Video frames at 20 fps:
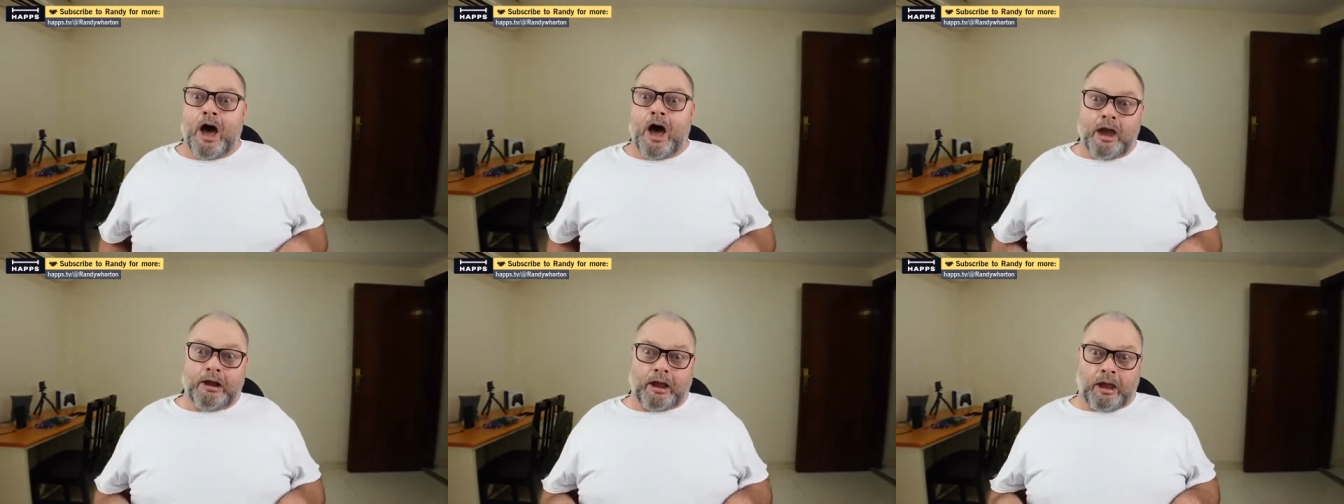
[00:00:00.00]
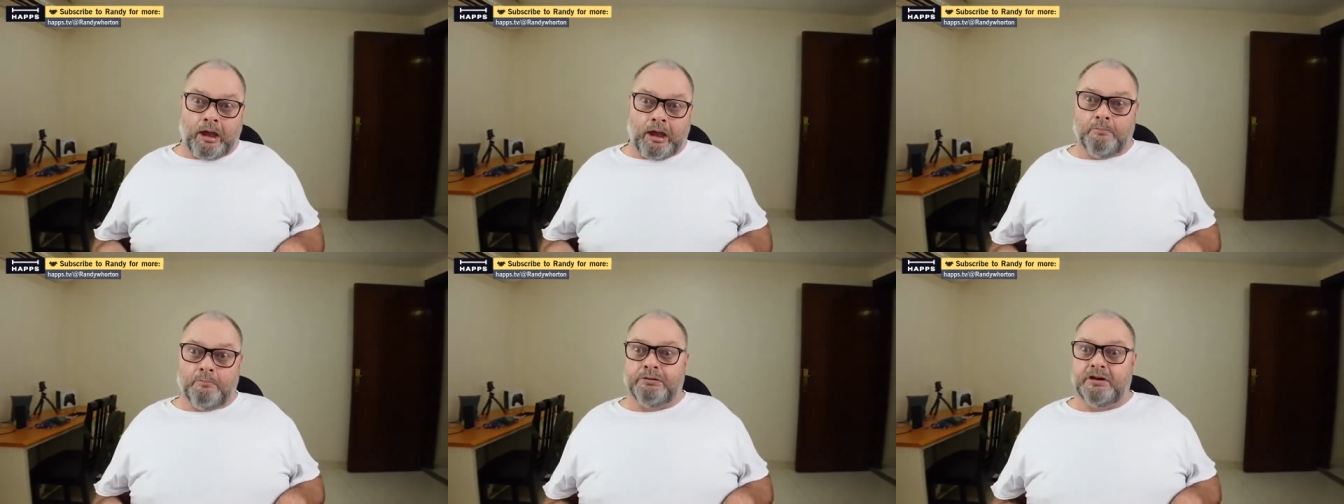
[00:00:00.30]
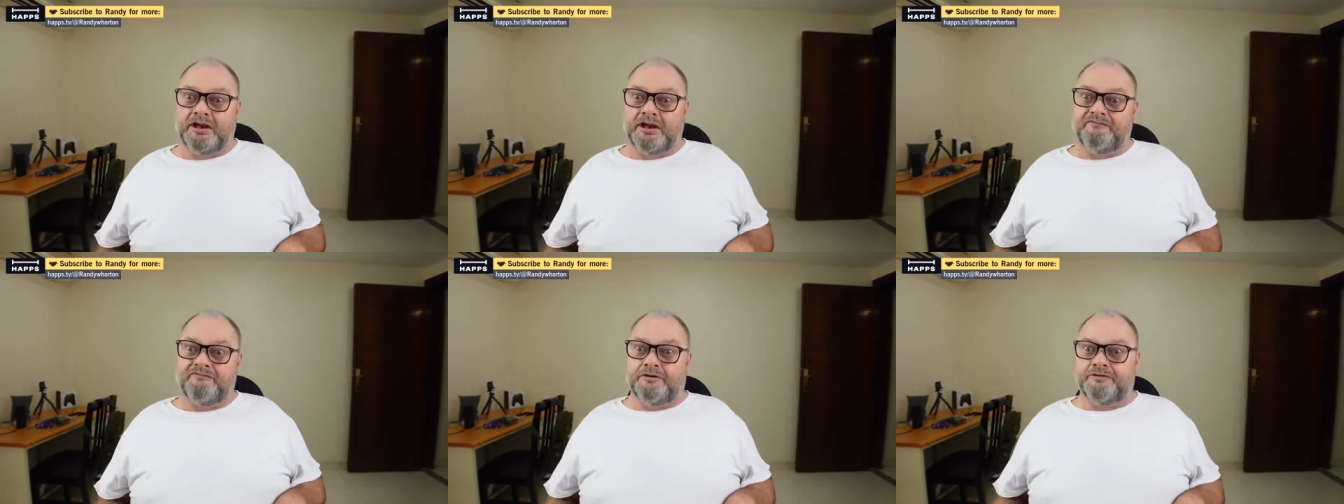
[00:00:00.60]
I can't
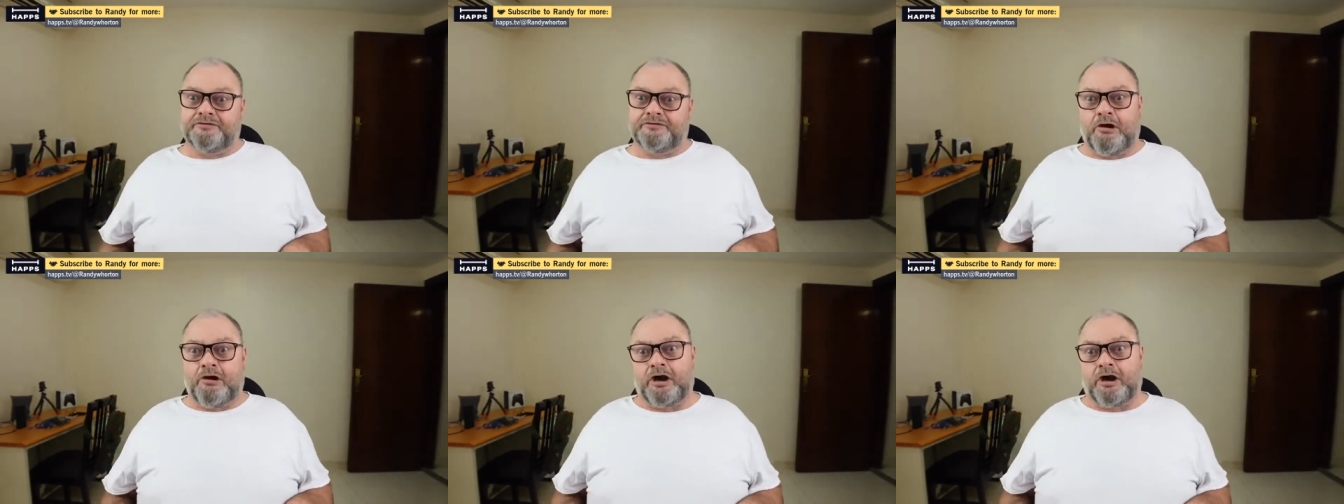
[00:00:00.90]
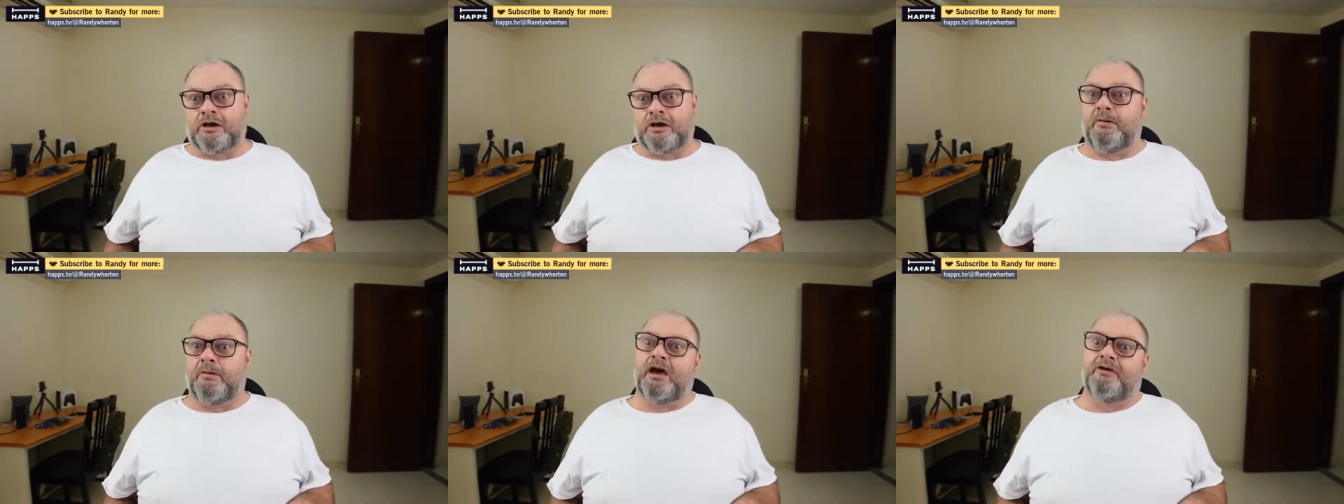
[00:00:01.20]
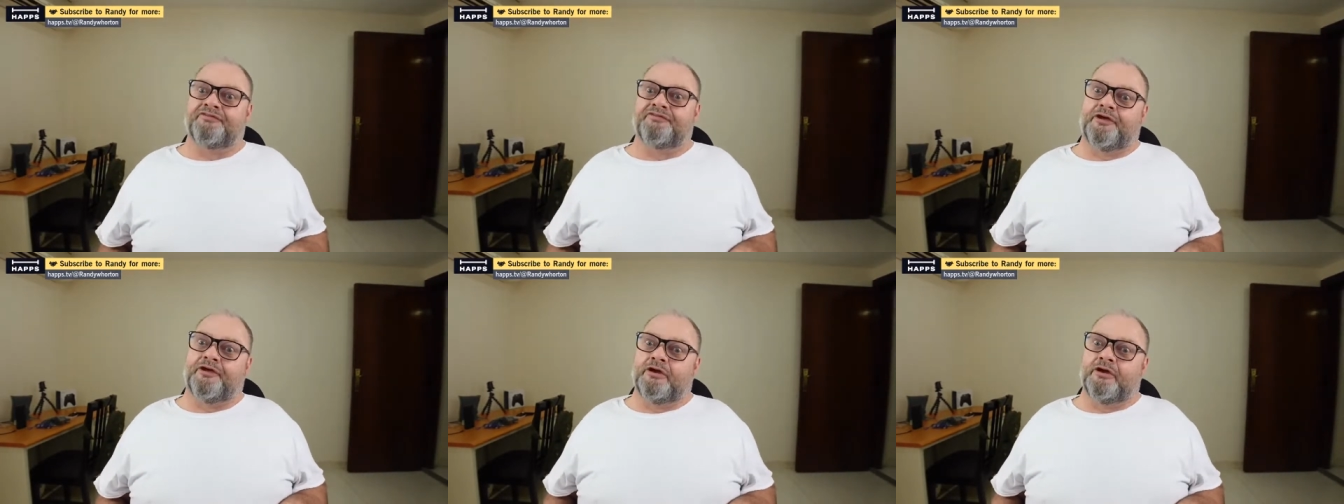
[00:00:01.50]
believe you're talking
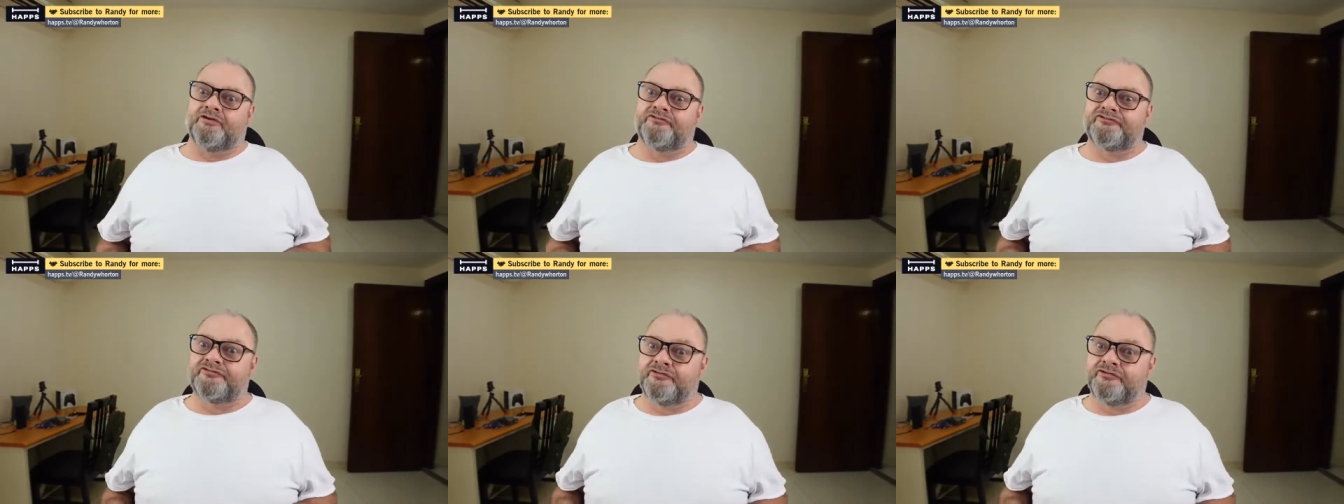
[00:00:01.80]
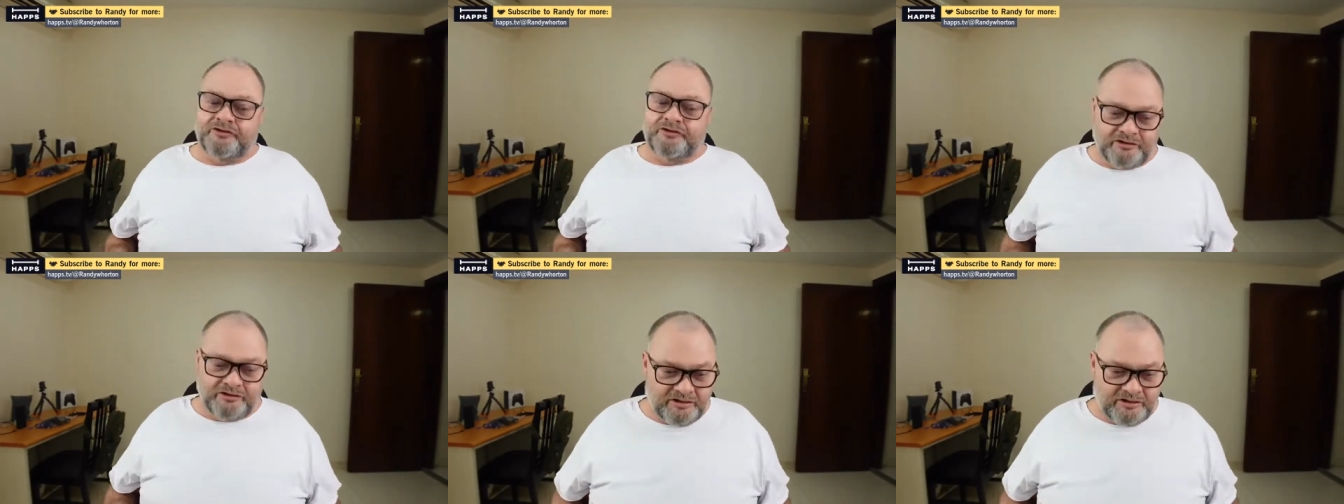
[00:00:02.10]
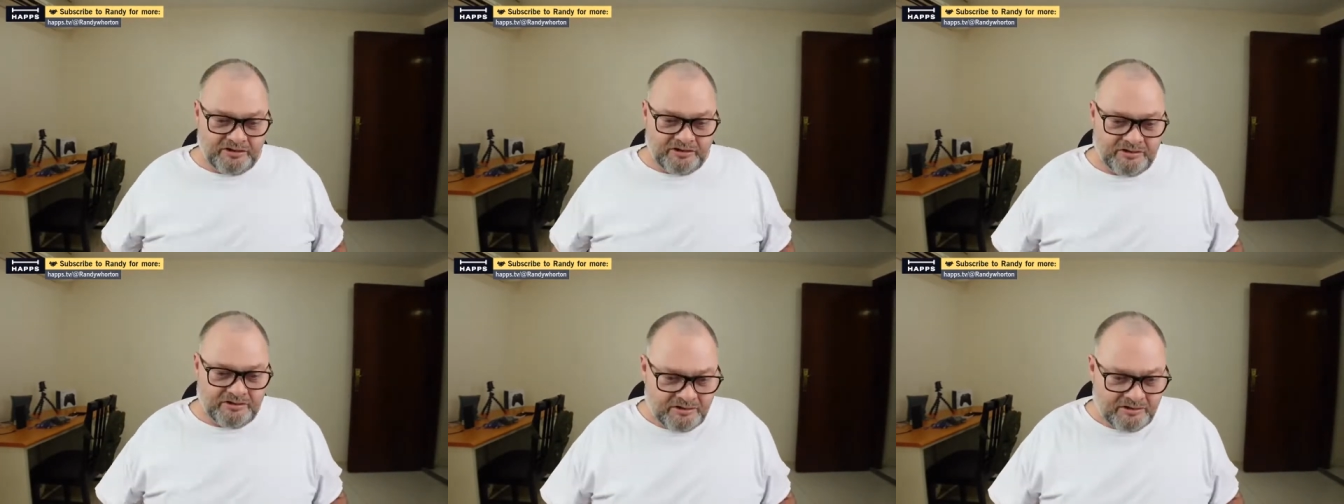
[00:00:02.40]
about this.
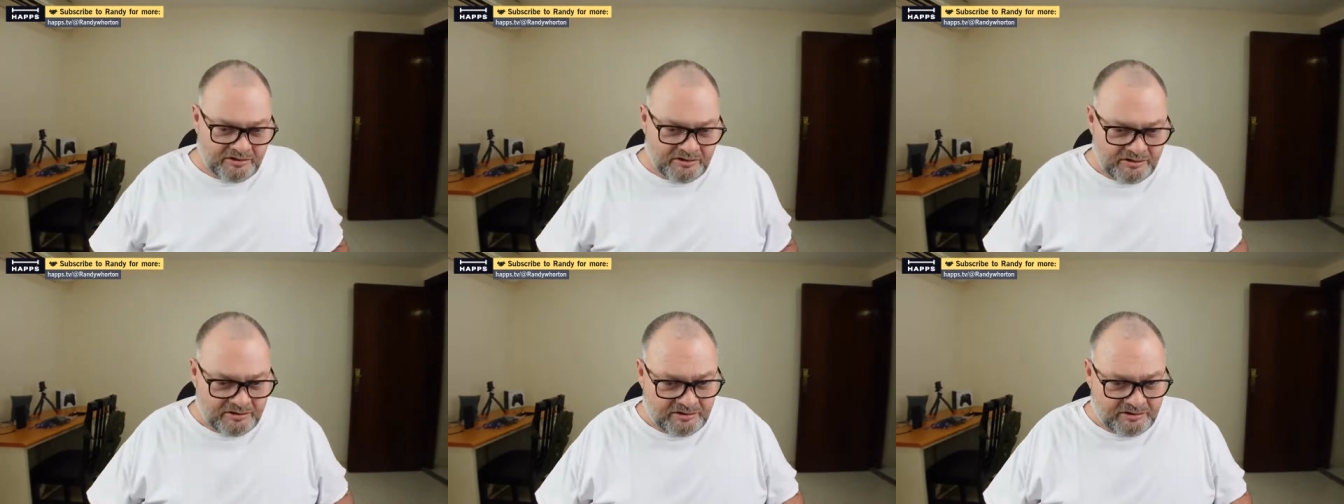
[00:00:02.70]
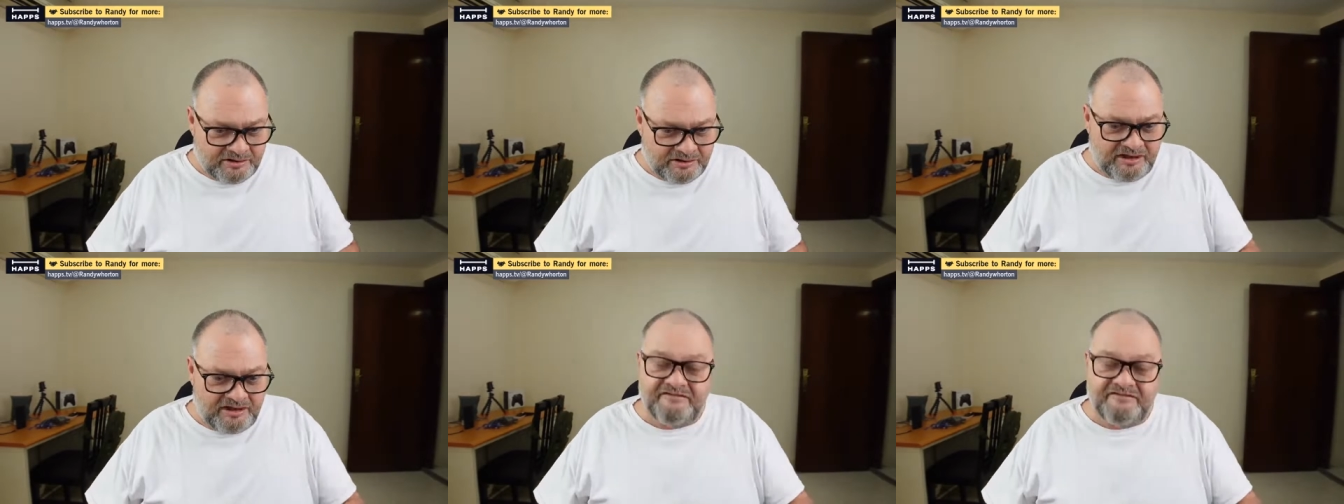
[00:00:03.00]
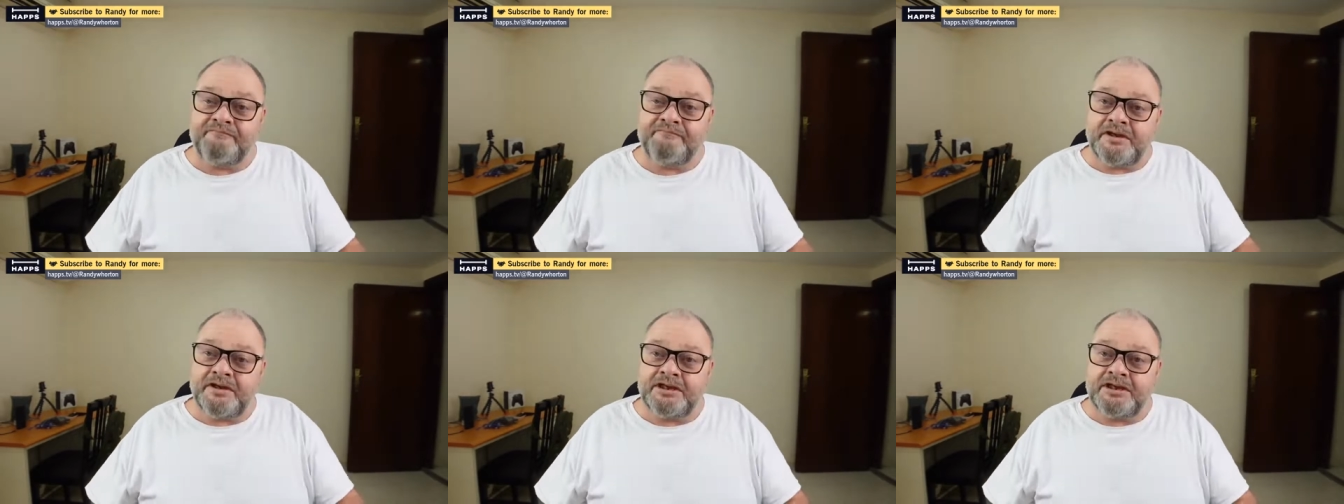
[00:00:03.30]

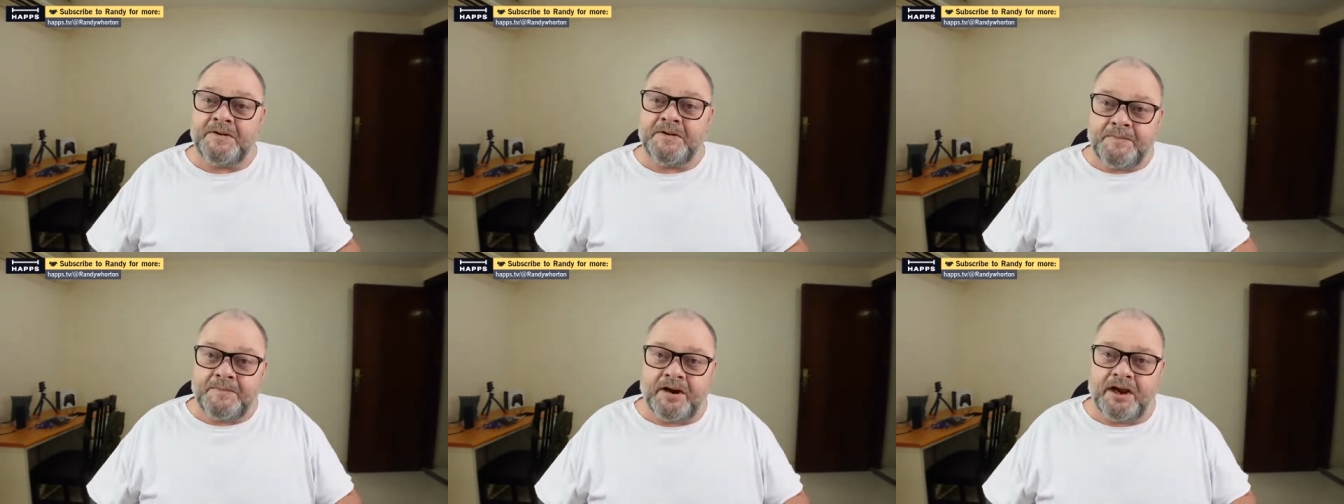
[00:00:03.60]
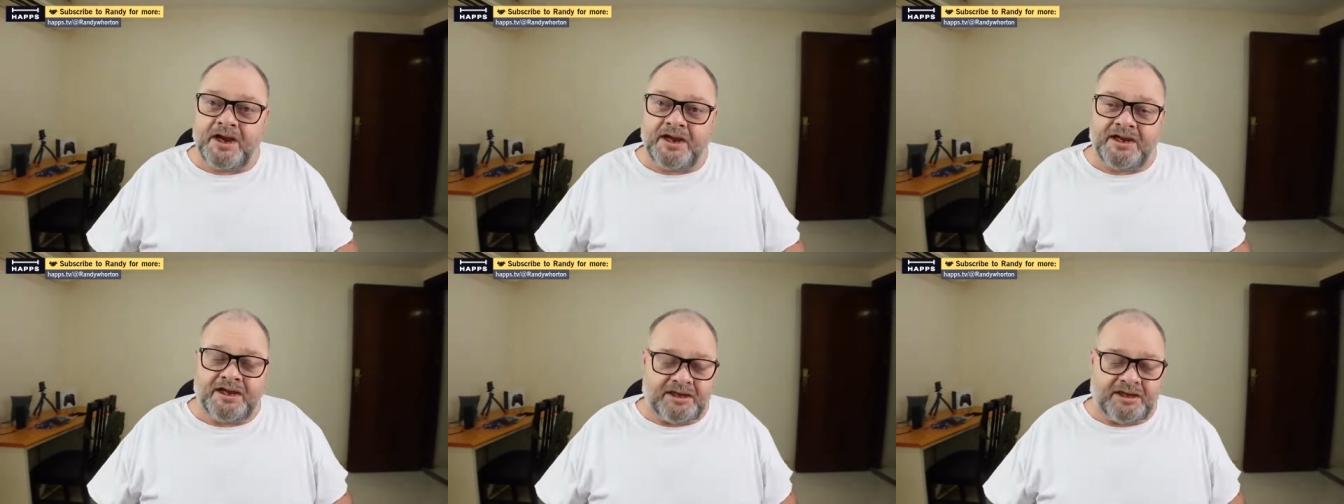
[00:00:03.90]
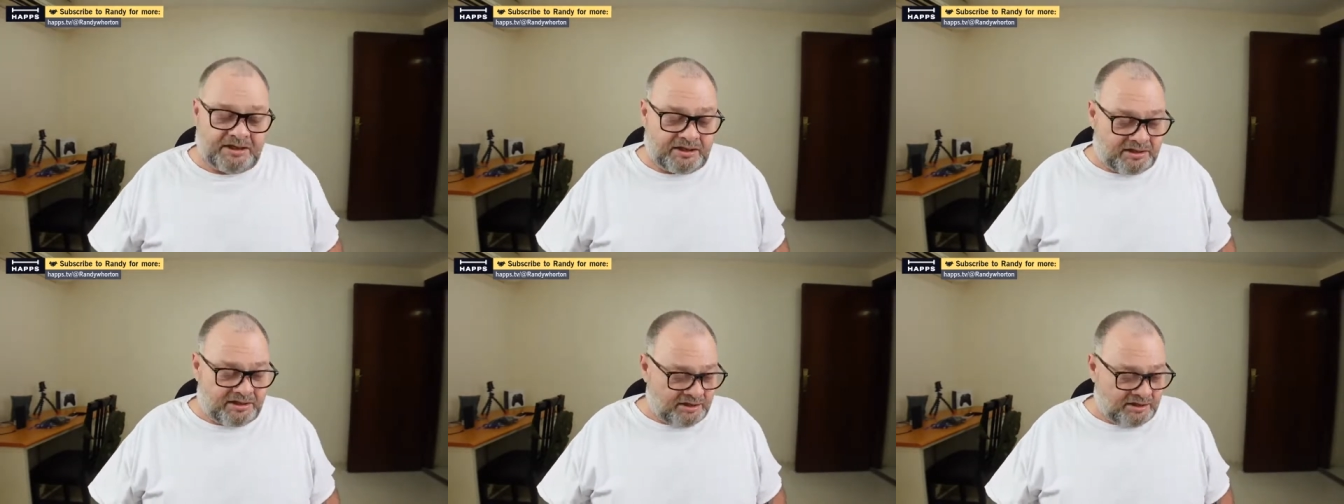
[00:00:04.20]
Give me a
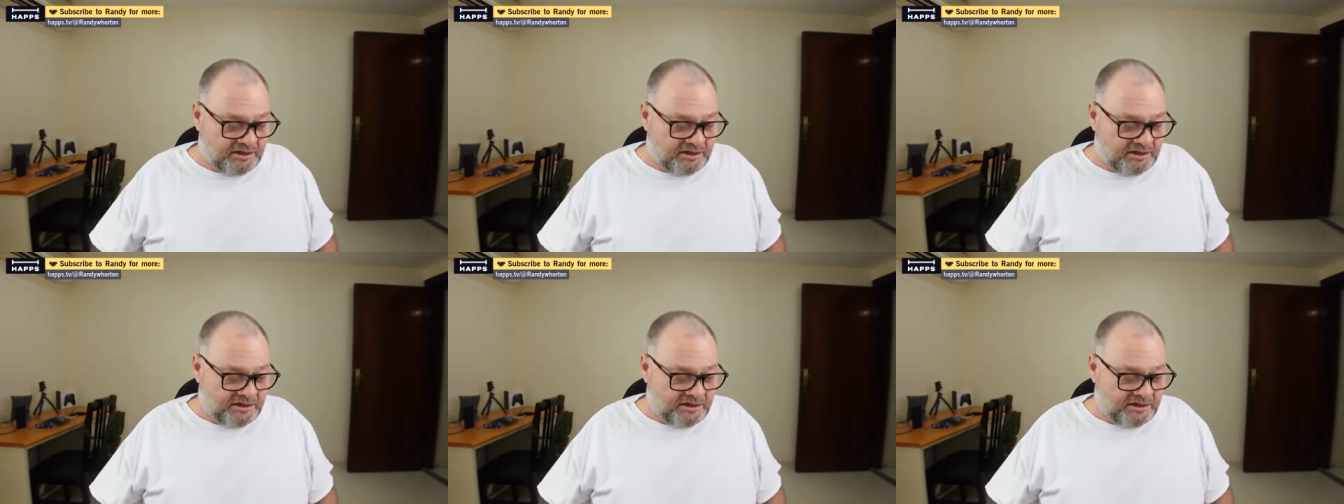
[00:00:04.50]
break.